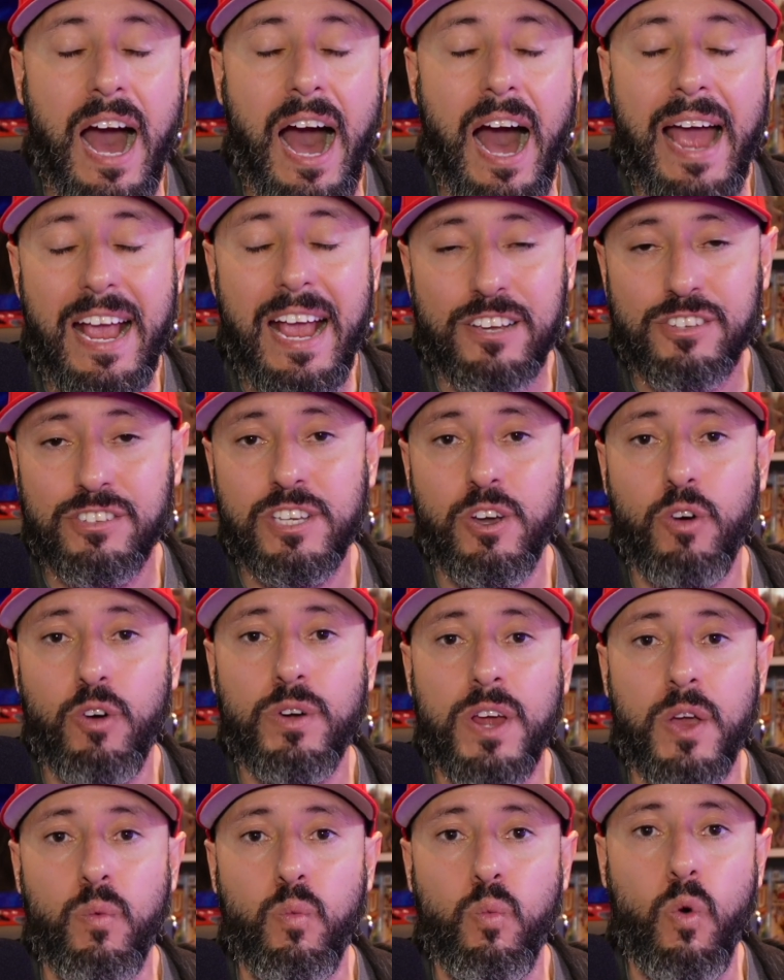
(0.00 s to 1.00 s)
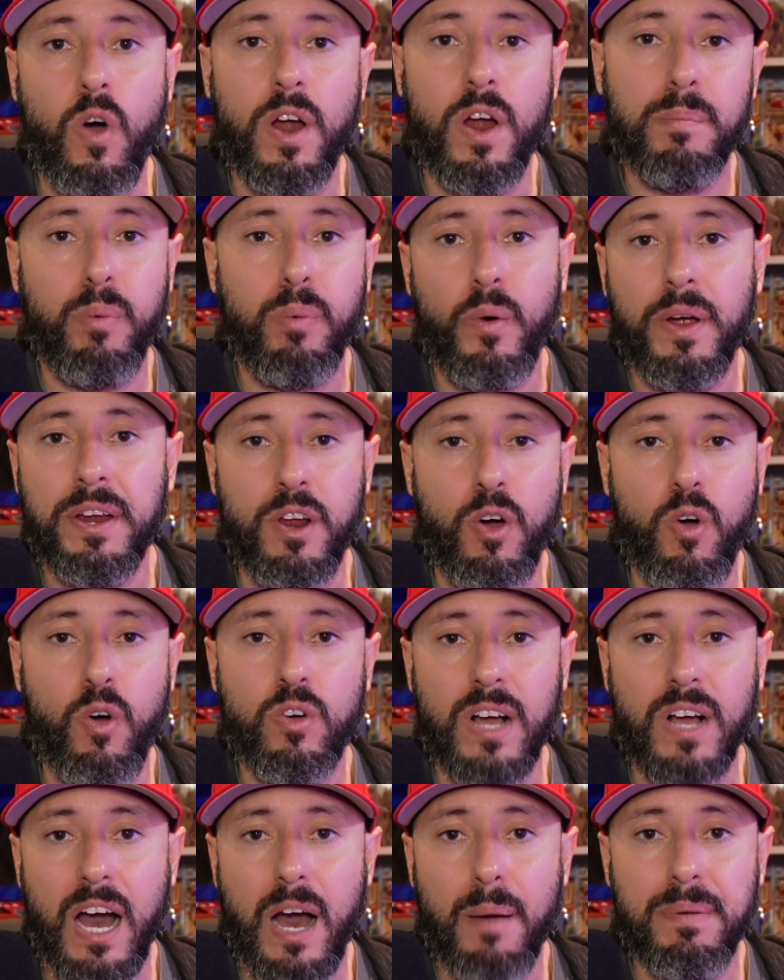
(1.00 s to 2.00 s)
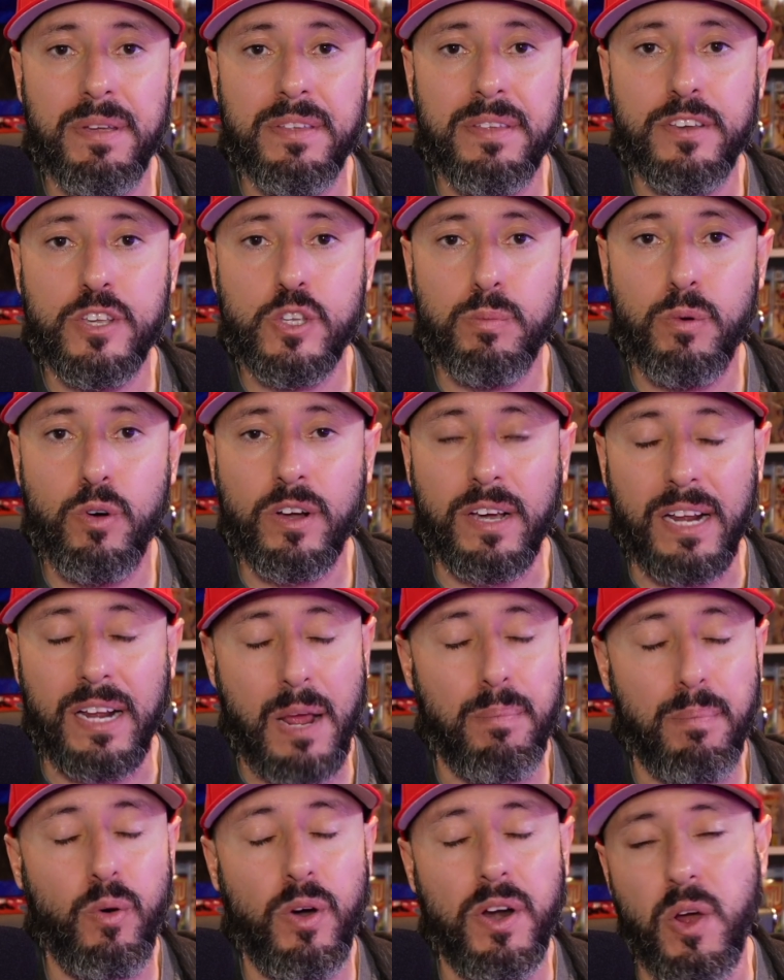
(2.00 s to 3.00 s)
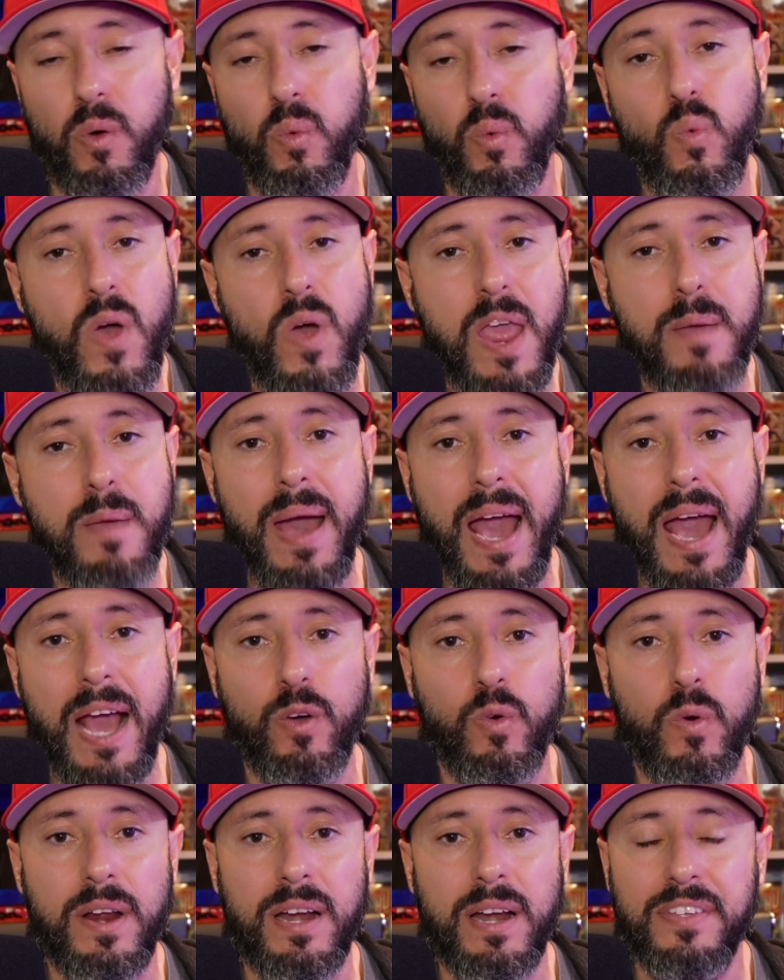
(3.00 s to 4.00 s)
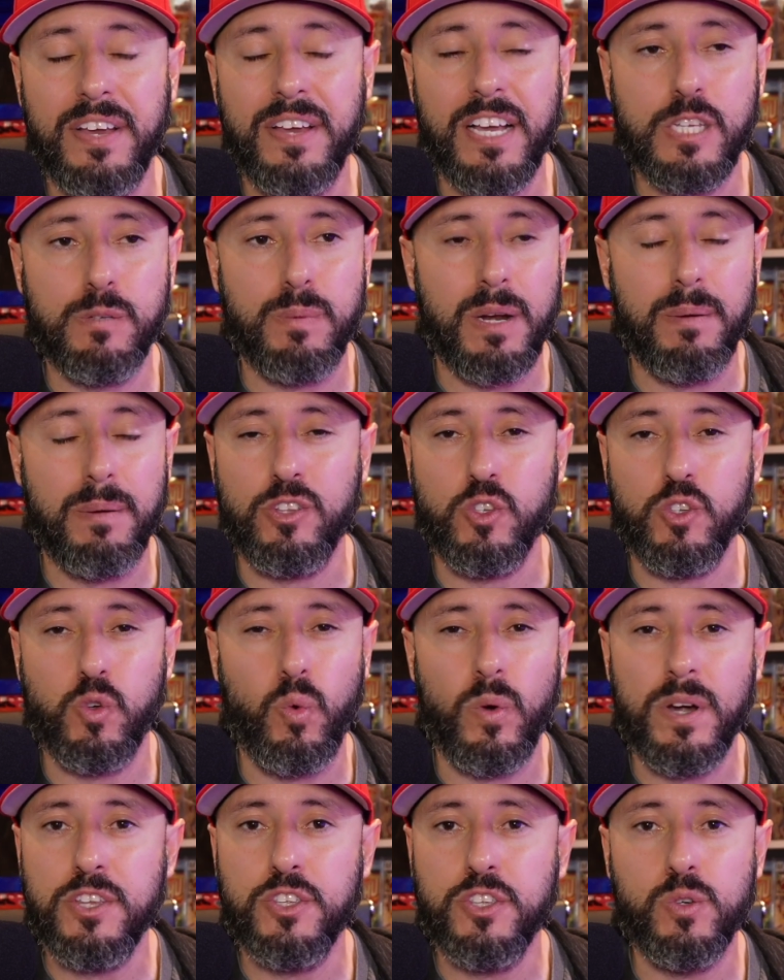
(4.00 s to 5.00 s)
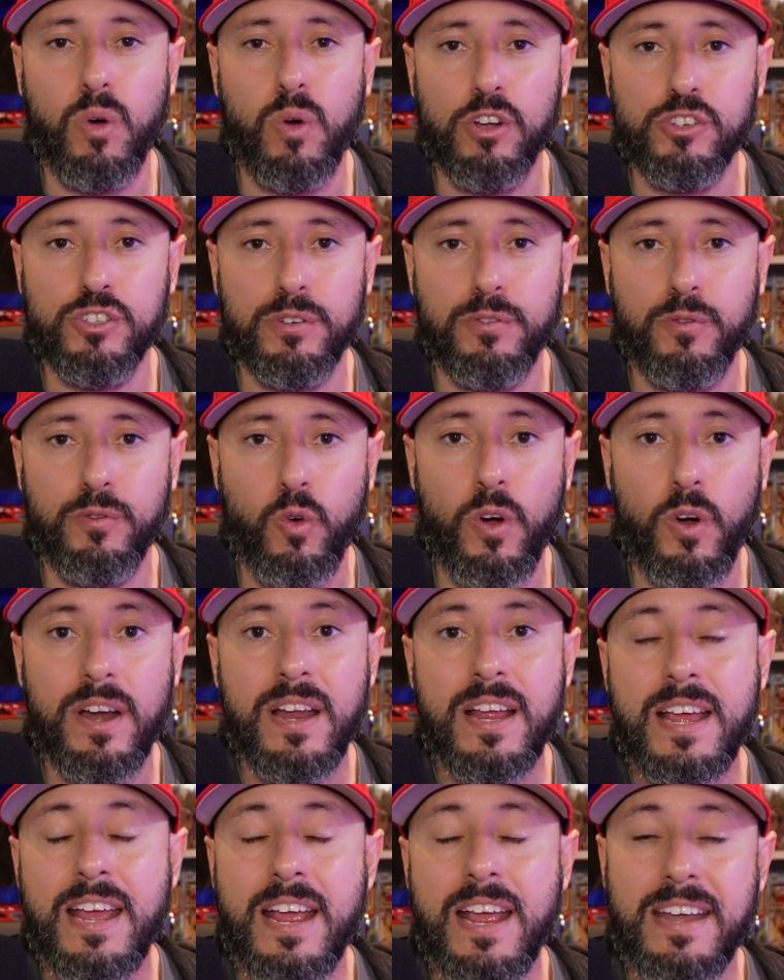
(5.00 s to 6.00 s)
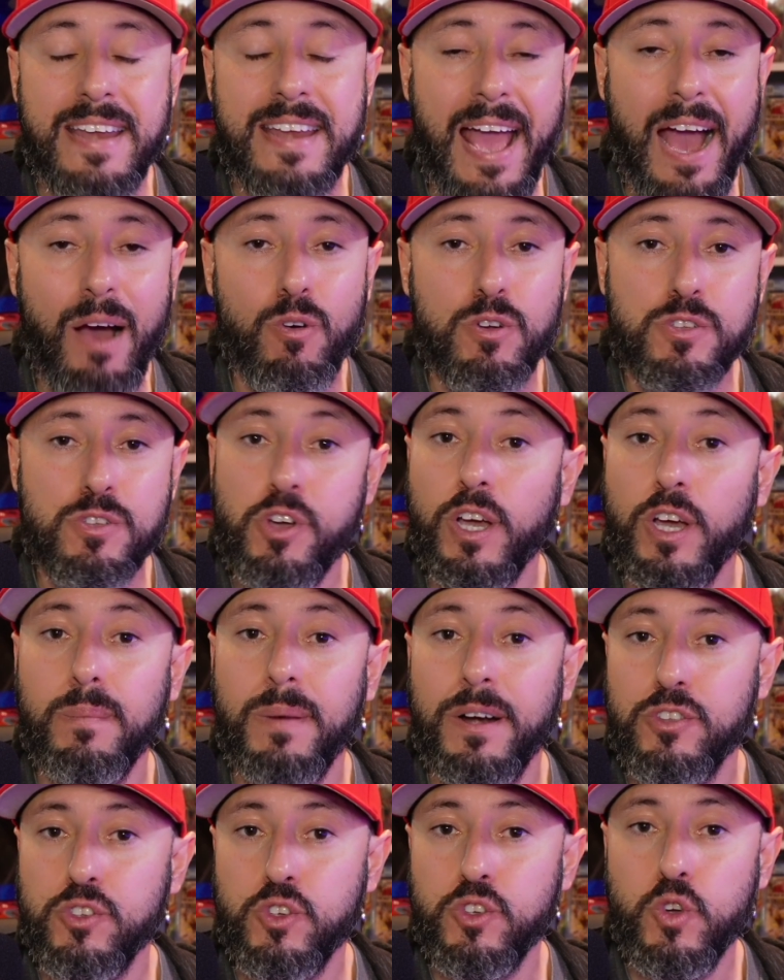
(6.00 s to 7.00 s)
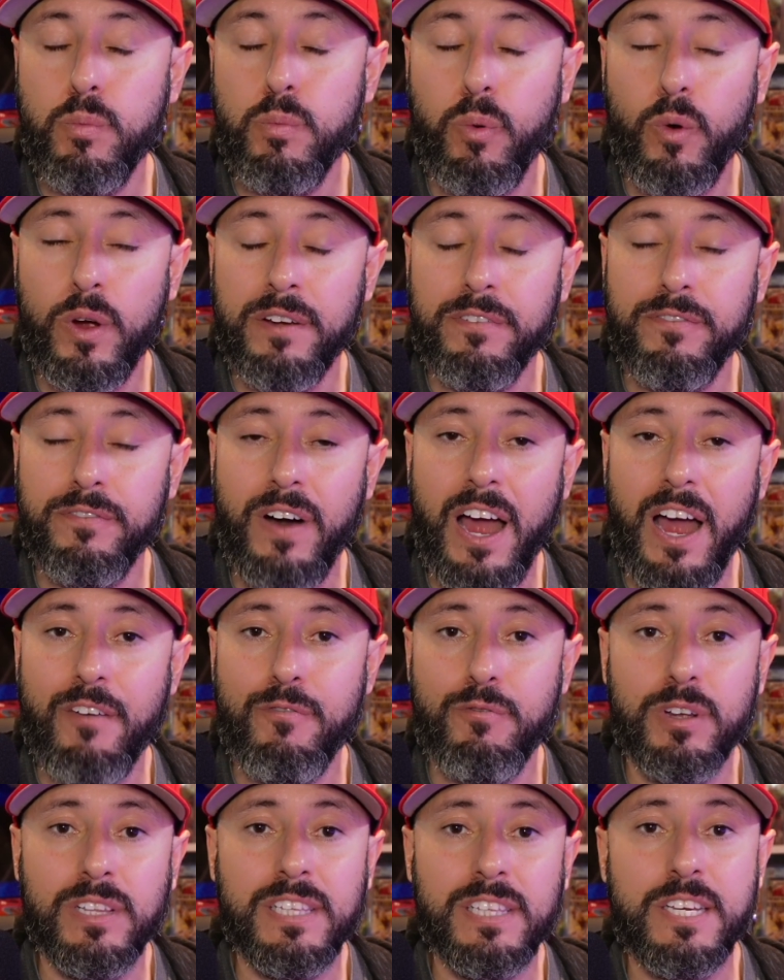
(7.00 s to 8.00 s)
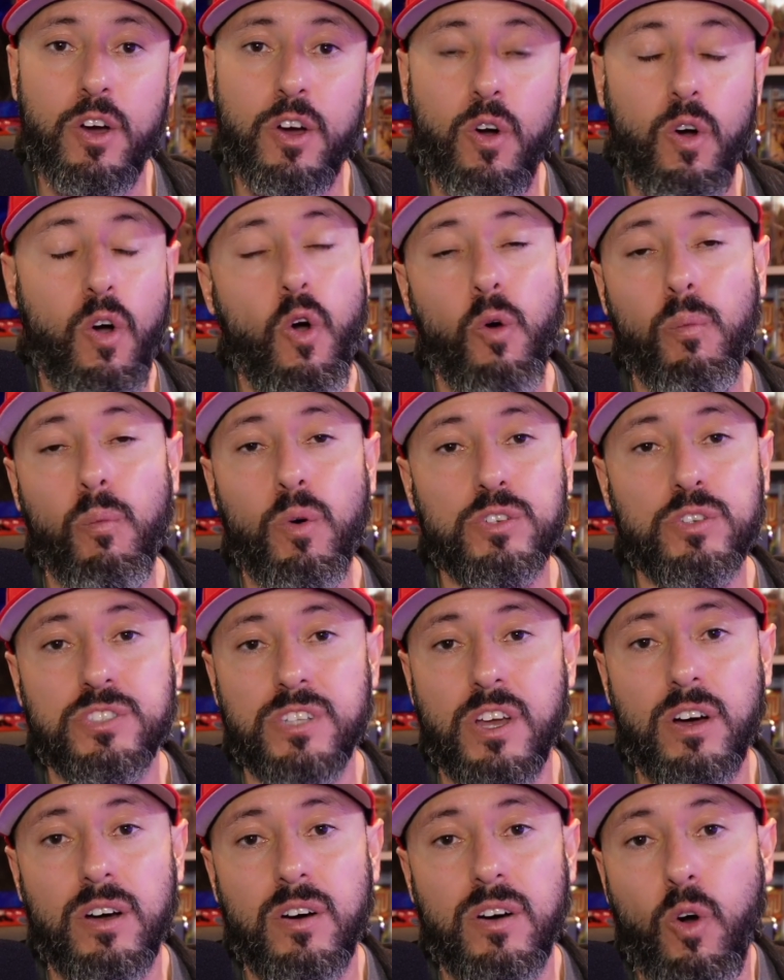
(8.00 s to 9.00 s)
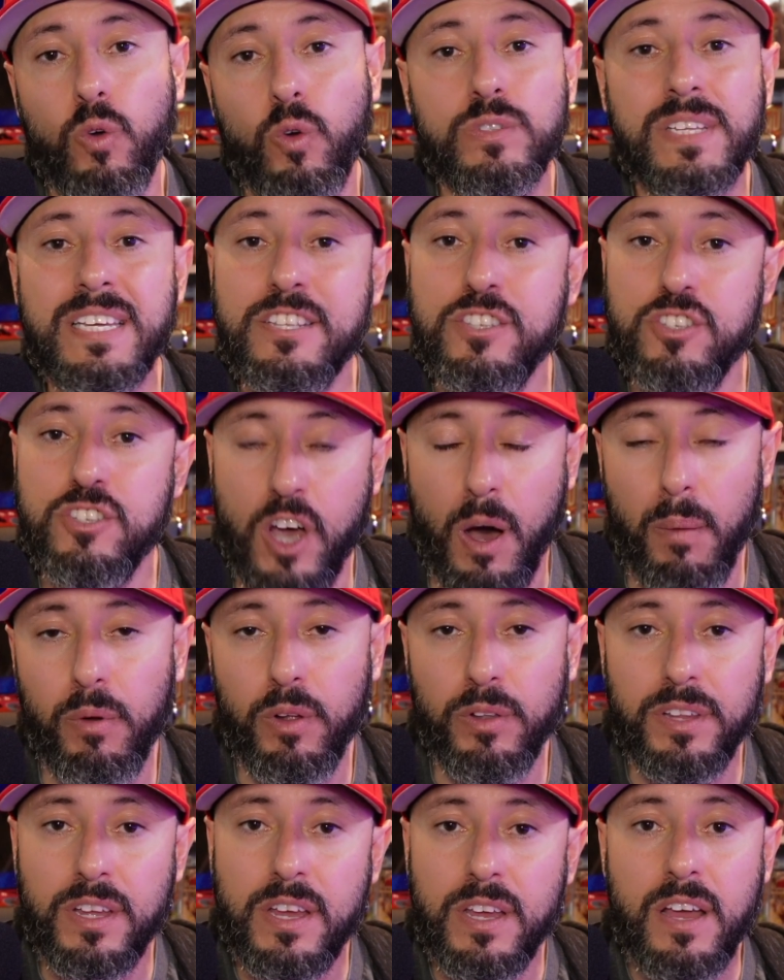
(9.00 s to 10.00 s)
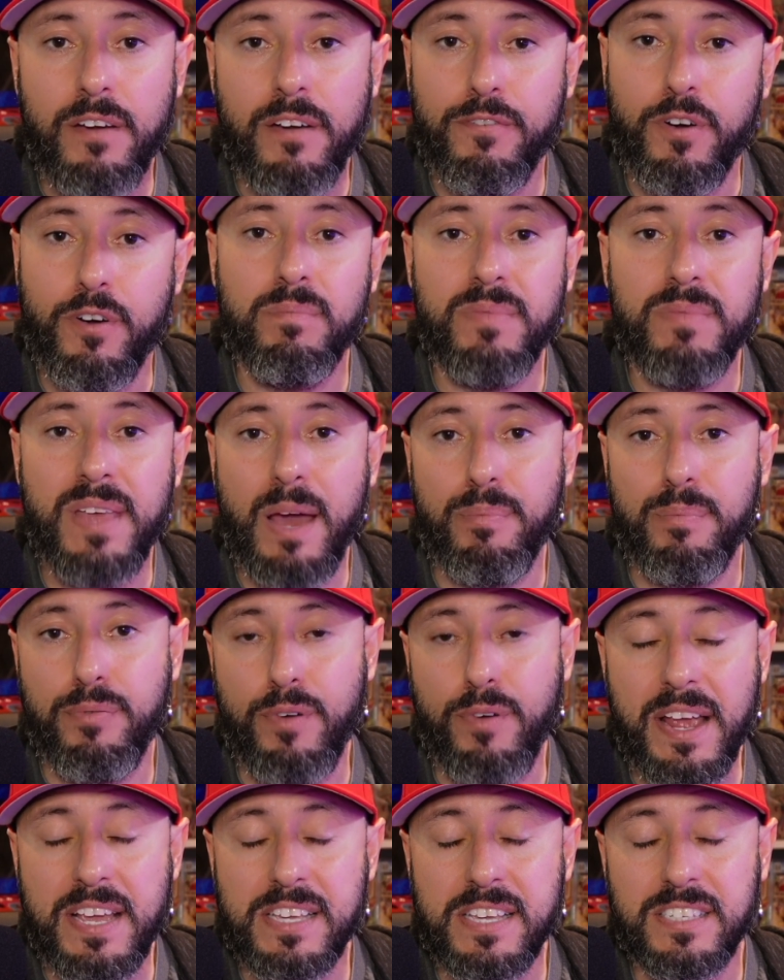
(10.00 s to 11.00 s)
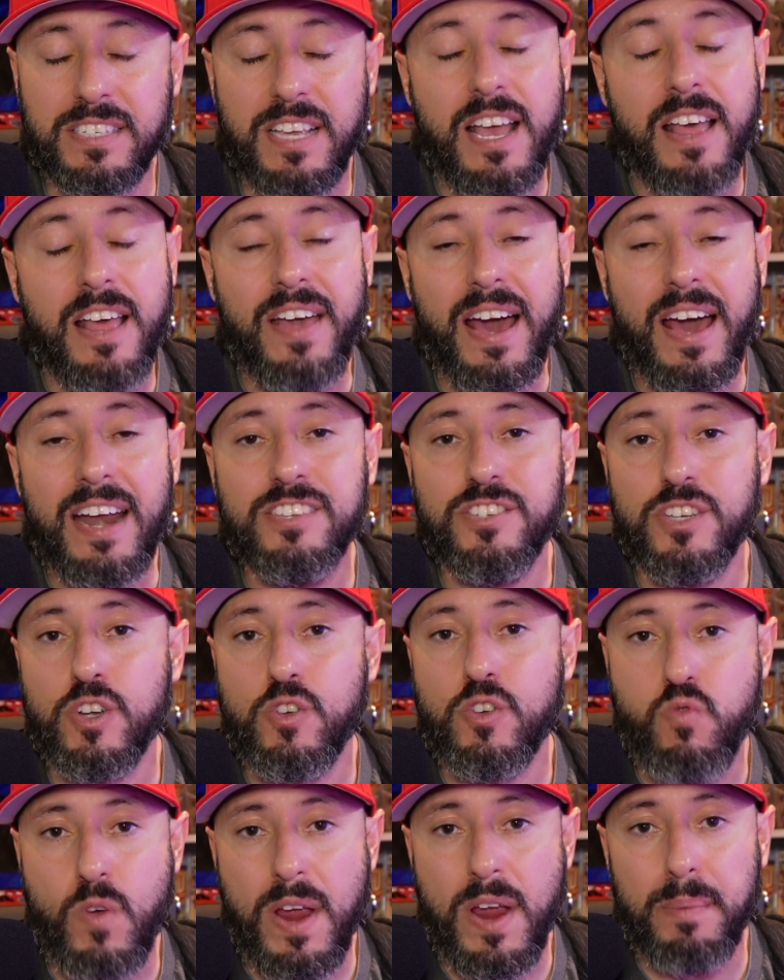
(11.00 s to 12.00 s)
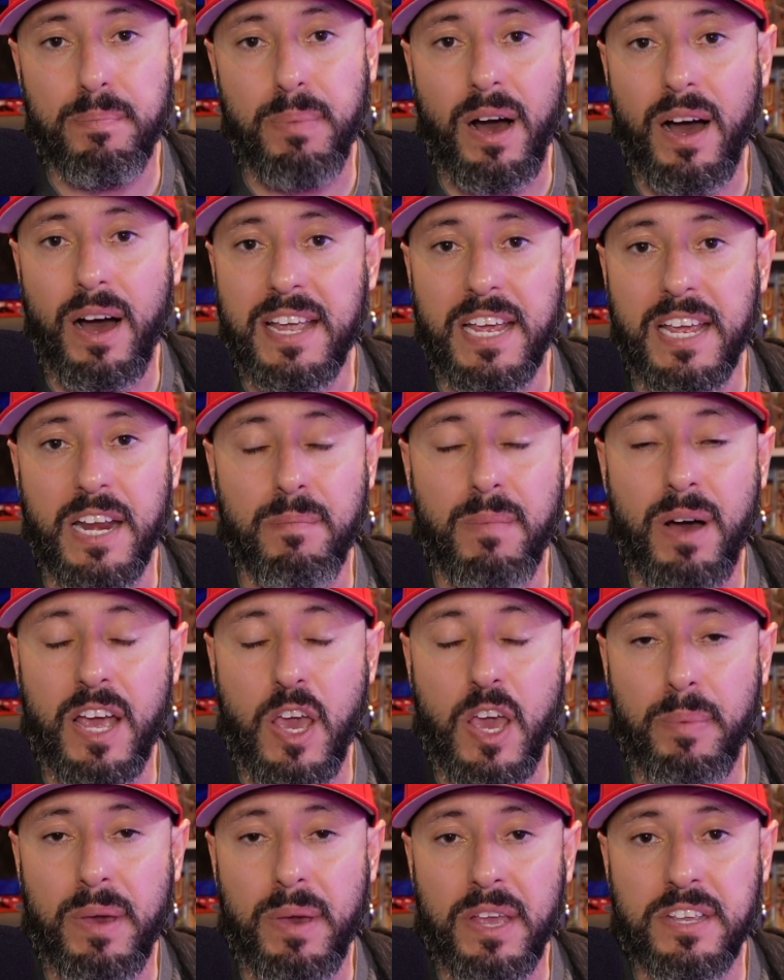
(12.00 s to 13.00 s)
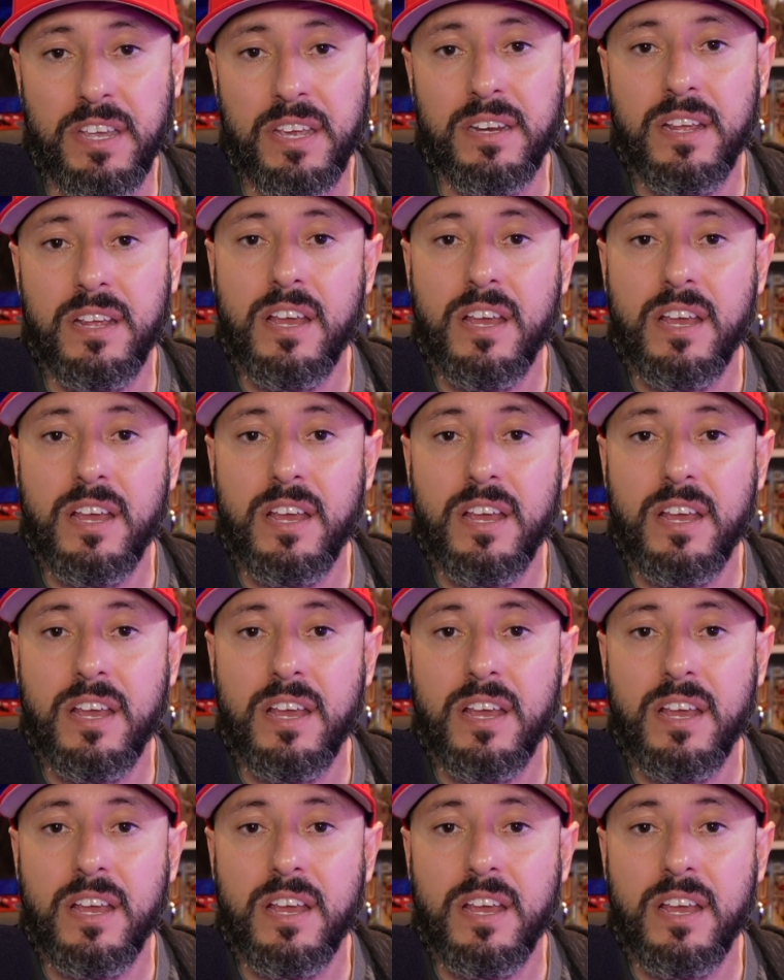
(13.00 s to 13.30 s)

I actually own a 1.0 copy of this book and I bought it way back when. I think I spent about $2,200 for it. Now we're talking about a 2.5, really almost only doubled from that price. That is a great buy in my opinion.